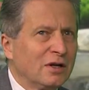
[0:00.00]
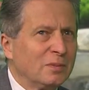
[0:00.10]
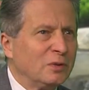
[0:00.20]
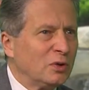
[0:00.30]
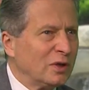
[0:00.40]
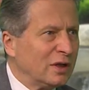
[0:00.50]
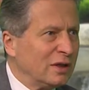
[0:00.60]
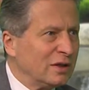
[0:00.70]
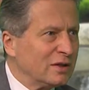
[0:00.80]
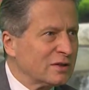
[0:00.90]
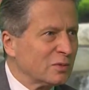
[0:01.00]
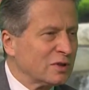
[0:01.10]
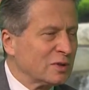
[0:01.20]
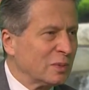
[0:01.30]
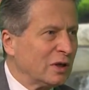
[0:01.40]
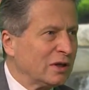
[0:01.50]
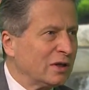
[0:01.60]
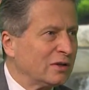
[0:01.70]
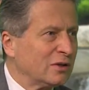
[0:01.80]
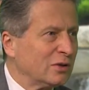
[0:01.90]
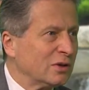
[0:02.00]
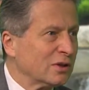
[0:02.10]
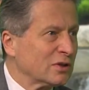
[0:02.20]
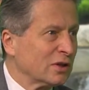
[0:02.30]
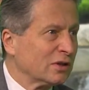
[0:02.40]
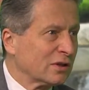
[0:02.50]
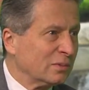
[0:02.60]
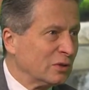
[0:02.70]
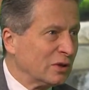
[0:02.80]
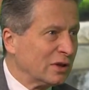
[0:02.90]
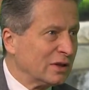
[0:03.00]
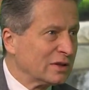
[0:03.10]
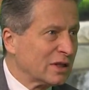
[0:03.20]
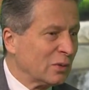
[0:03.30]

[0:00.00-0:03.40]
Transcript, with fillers: communities responding to concerned communities,